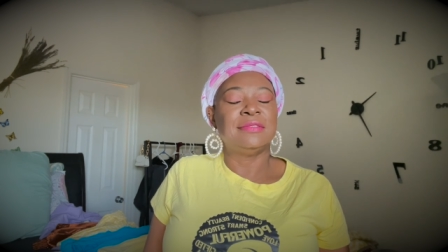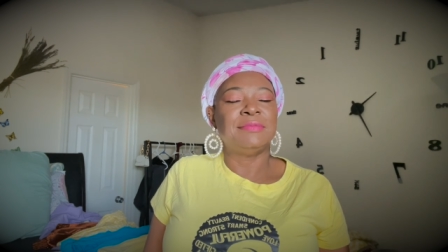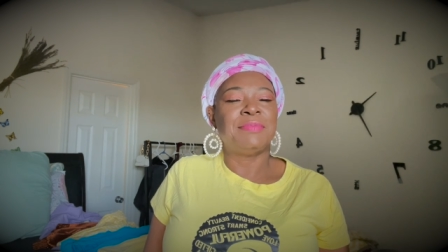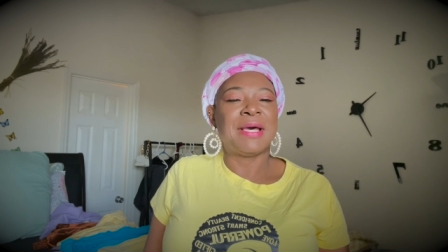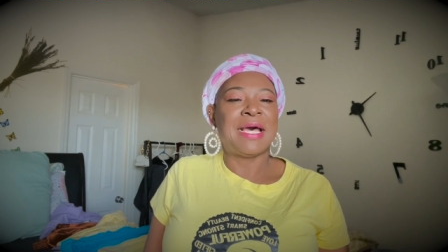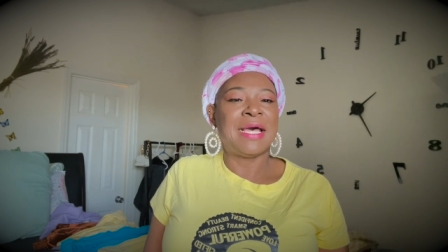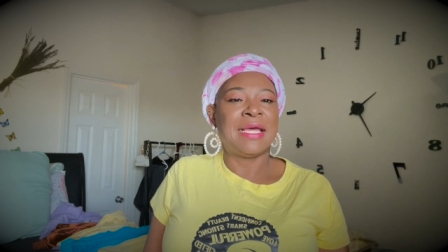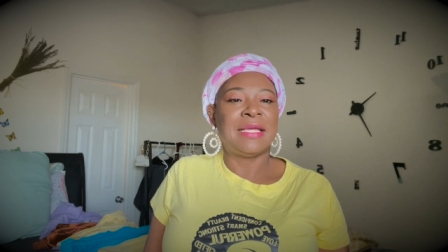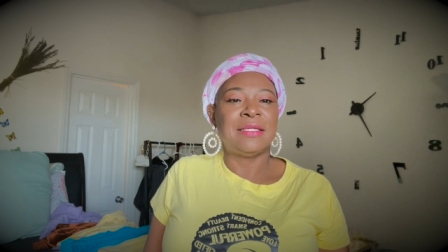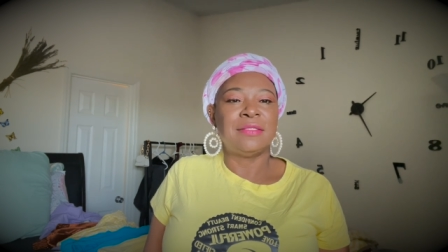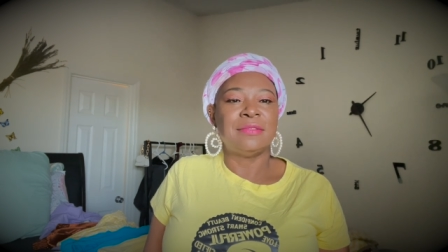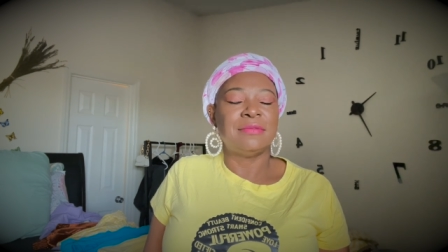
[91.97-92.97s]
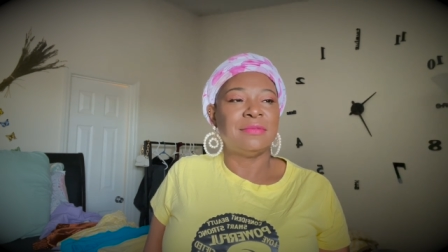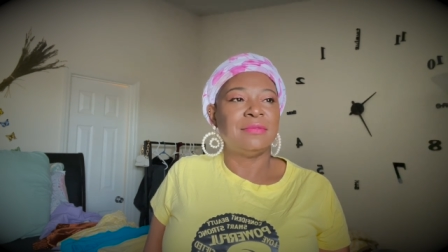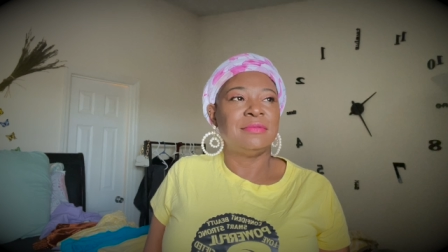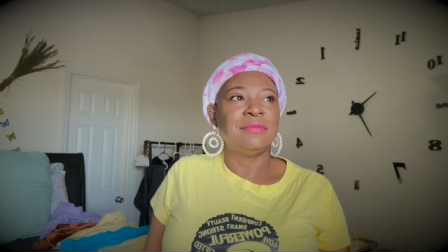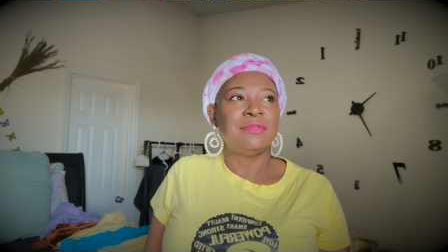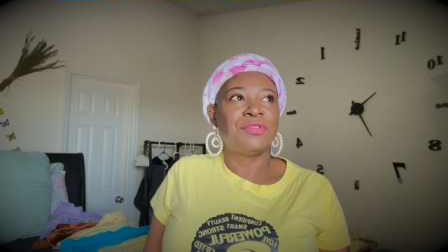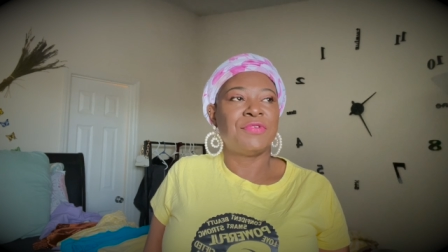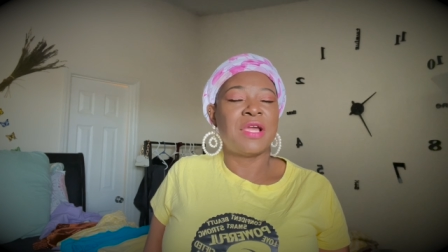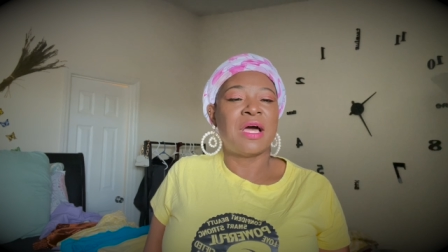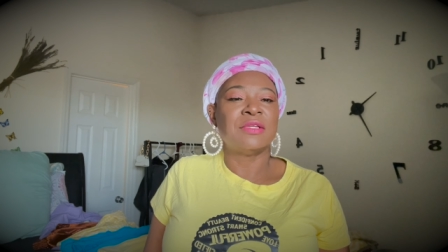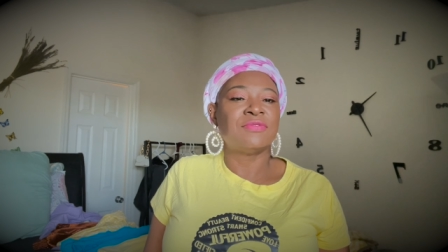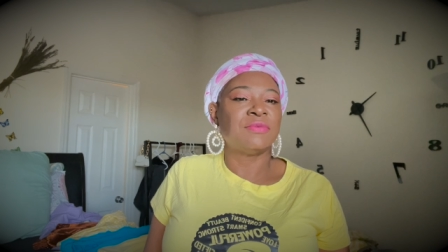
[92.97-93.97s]
by three
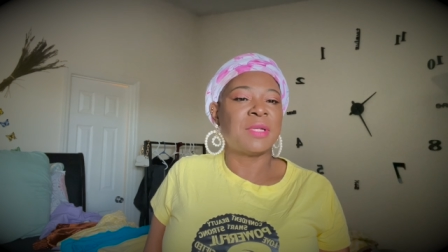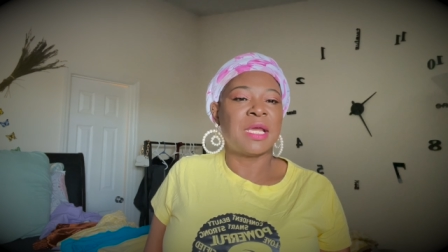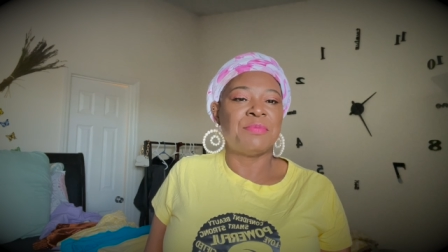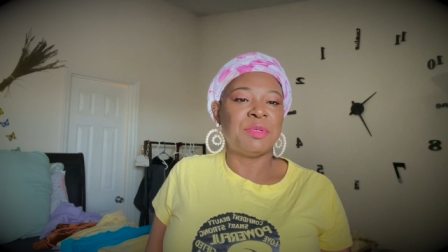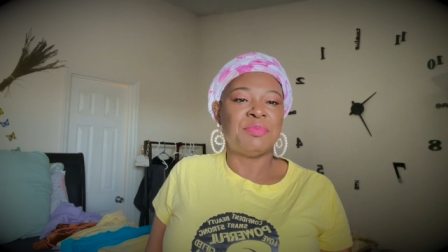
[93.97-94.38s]
hours from now, it'll be